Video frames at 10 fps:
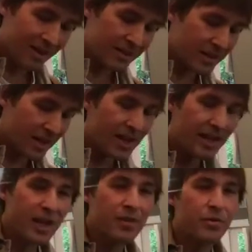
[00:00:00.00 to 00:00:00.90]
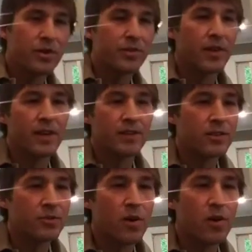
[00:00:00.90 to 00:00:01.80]
and take everything
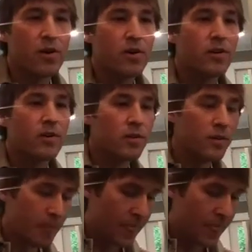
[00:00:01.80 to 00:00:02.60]
that's wrong